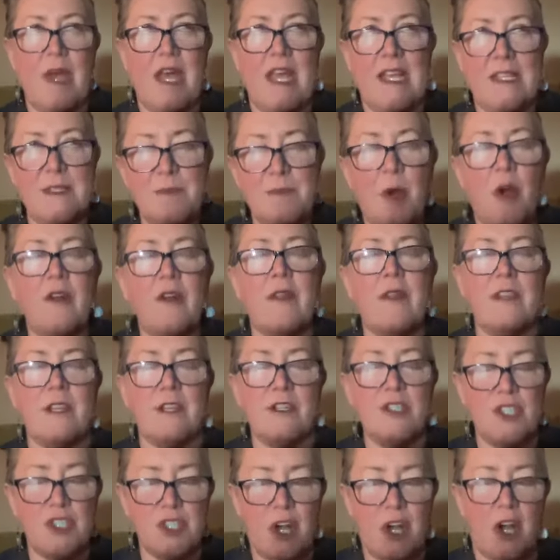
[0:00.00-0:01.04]
as part of
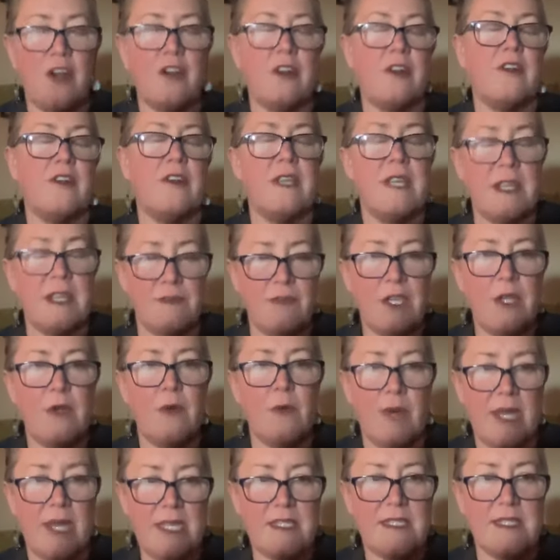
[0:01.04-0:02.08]
their charter, giving
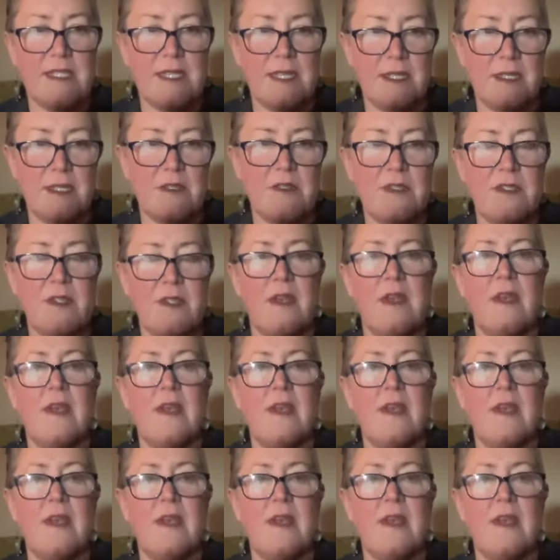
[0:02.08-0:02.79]
away seeds.